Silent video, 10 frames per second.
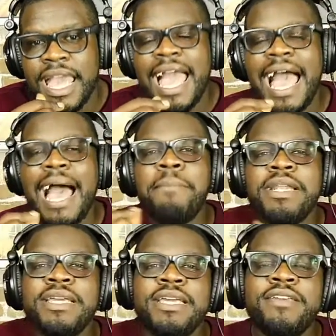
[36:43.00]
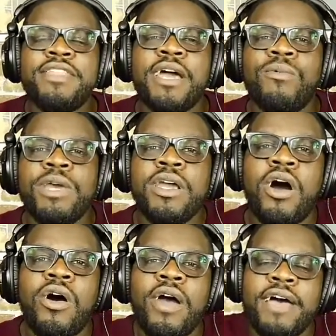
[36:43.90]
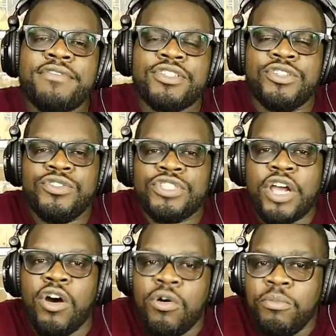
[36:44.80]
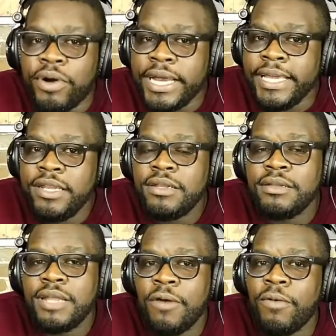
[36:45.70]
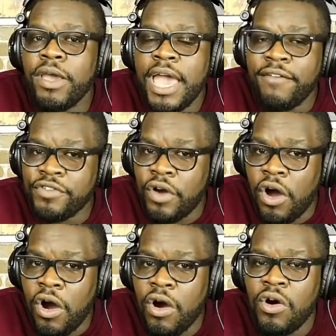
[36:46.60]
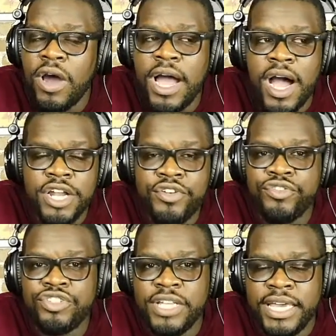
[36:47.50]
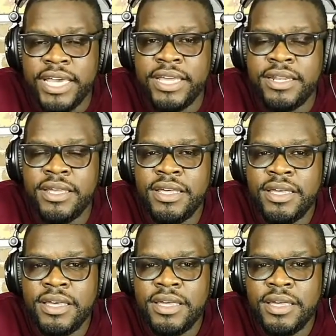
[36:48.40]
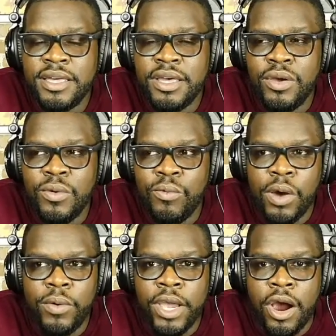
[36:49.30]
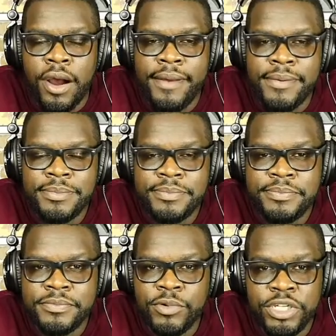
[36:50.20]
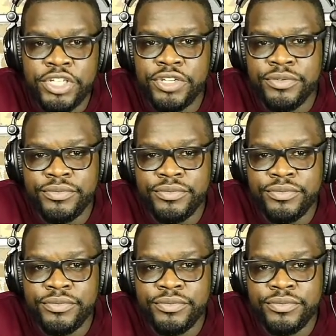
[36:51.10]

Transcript: I believe that we all have to use our own brain, and we have to all understand where we are. We do.